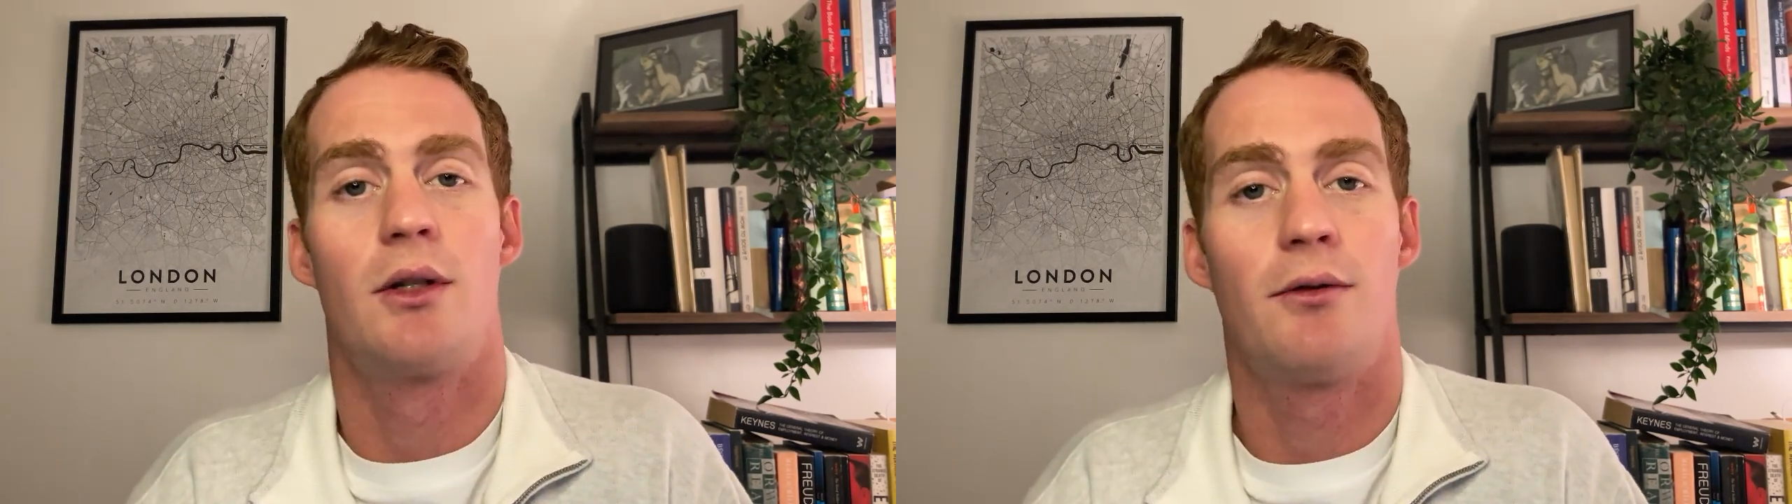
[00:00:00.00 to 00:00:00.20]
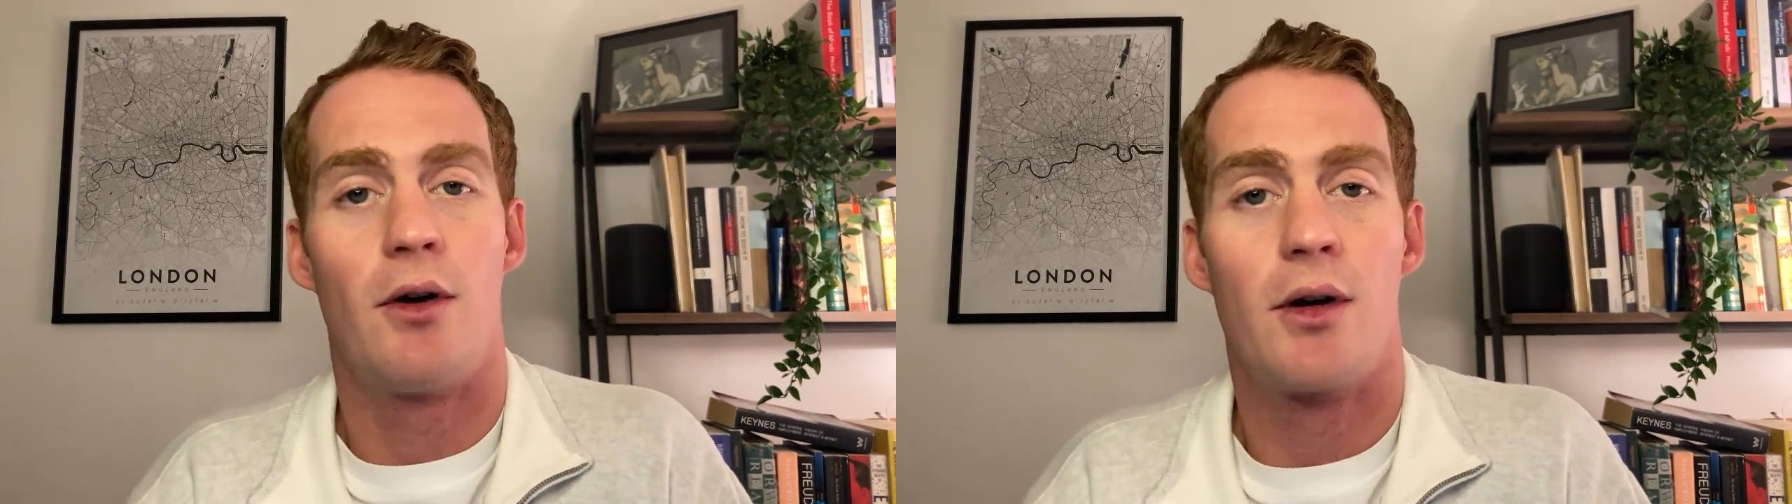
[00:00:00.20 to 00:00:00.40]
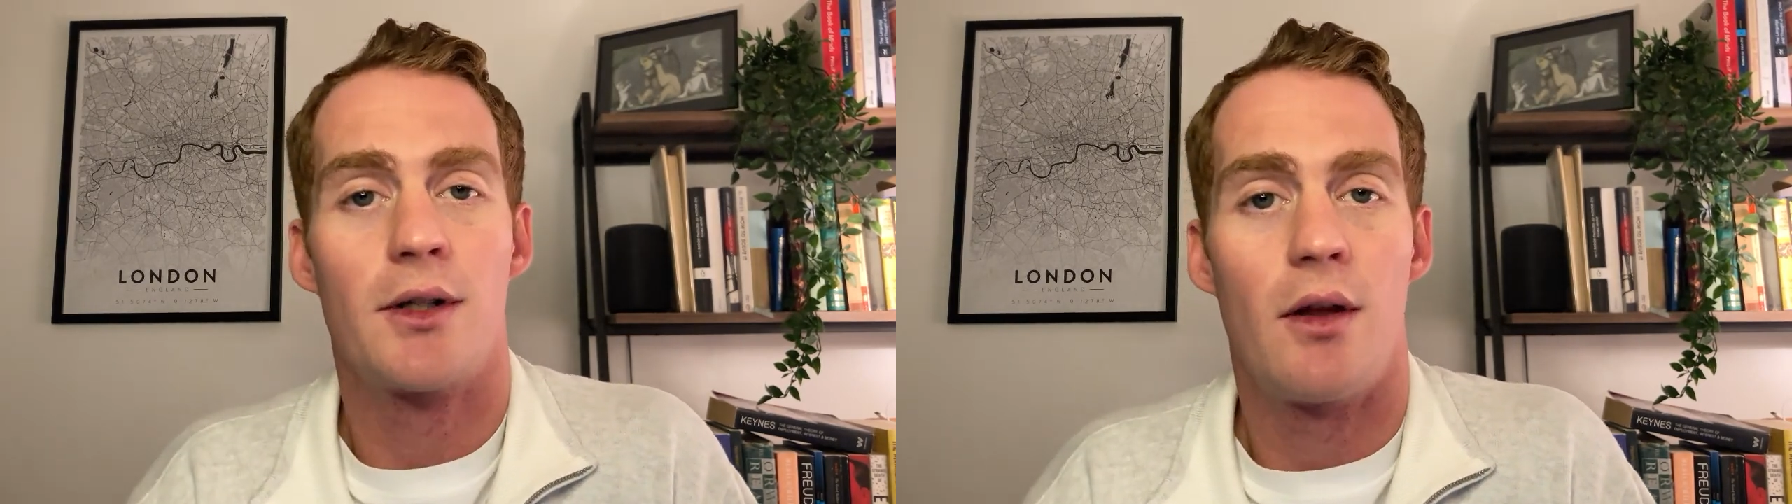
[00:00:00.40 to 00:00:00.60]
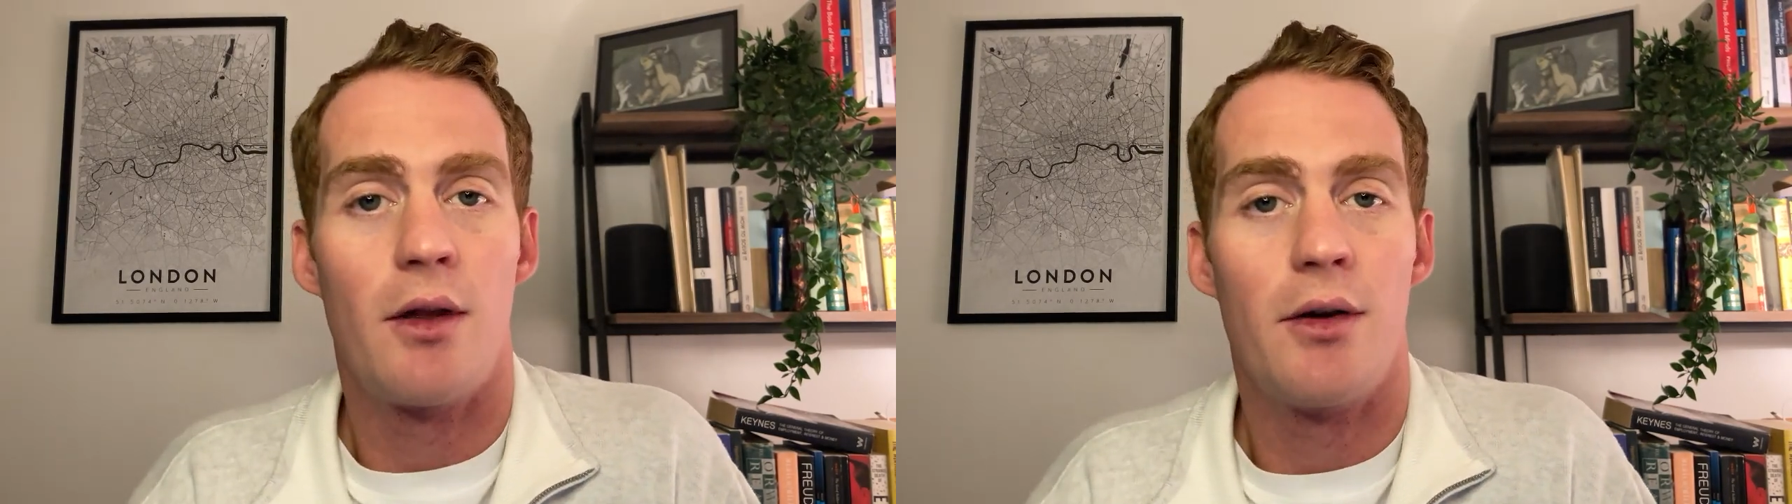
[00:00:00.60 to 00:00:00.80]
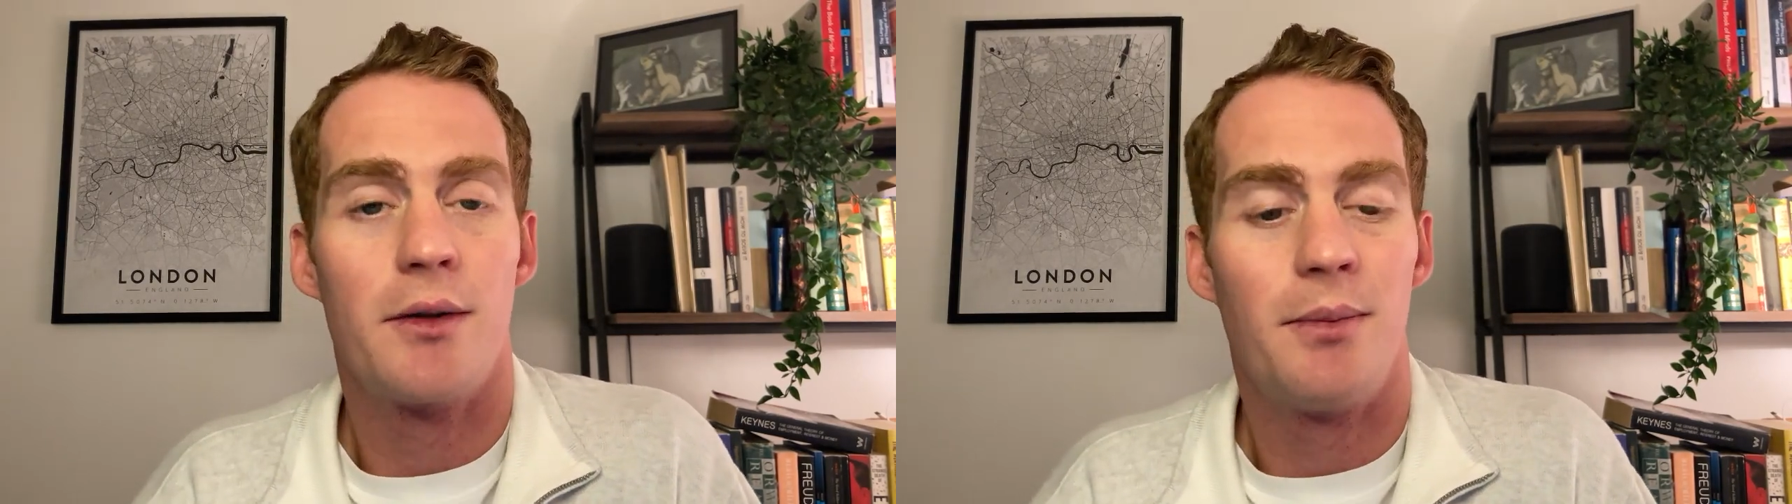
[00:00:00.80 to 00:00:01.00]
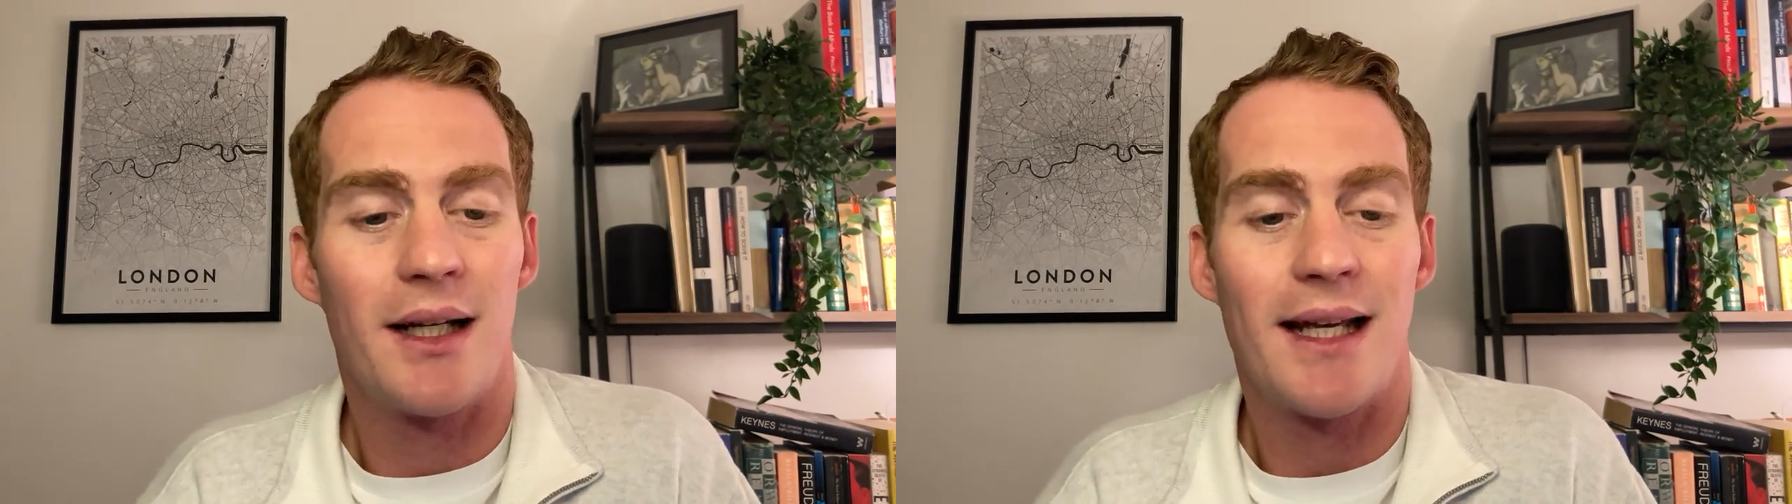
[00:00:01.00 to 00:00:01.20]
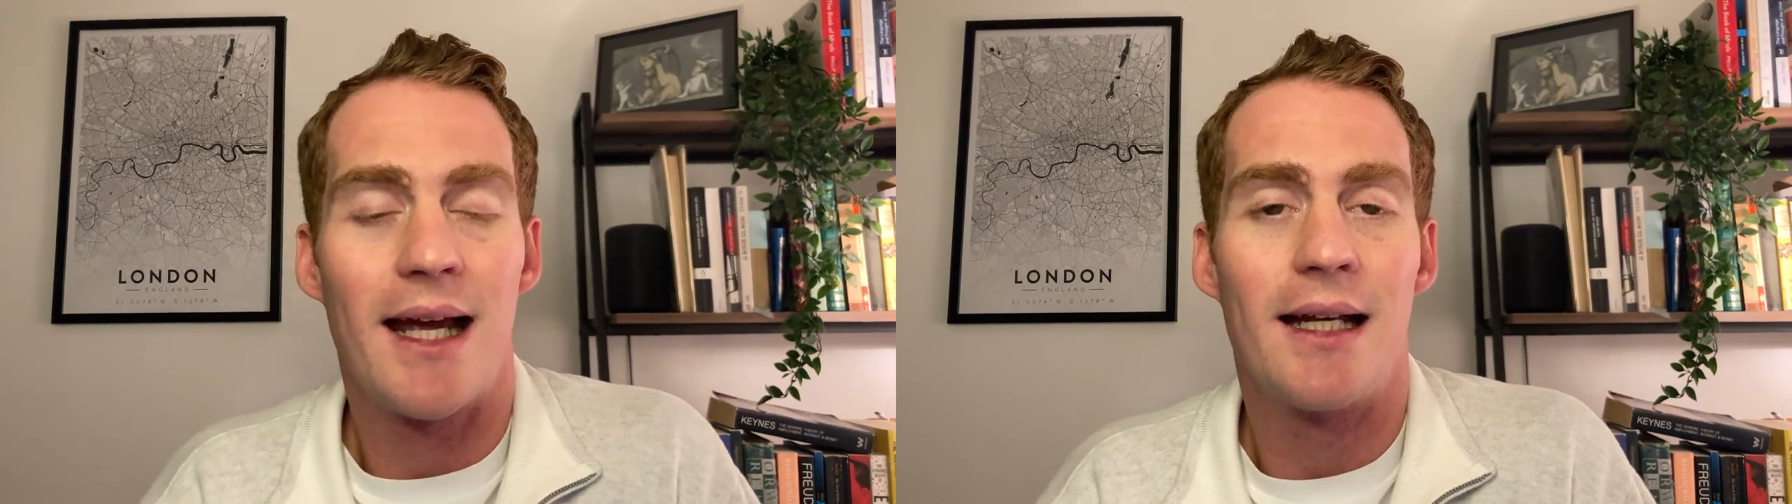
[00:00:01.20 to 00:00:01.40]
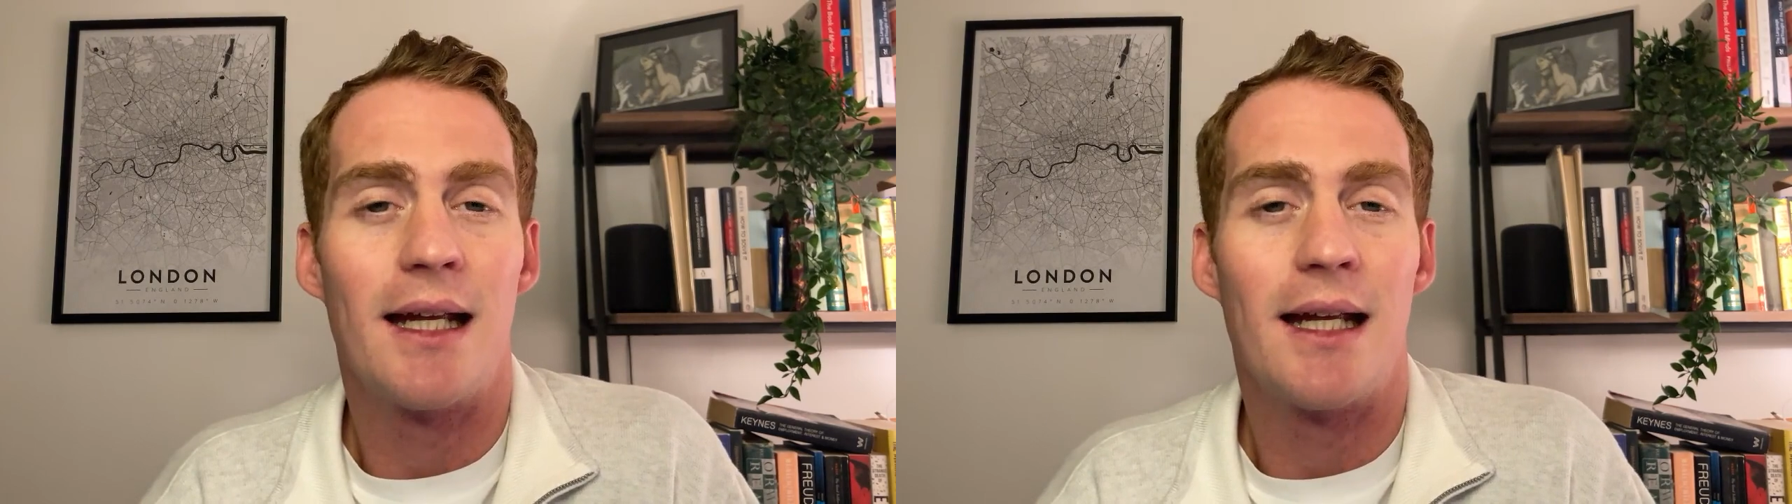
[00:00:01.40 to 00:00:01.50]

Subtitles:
to focus on those, but again,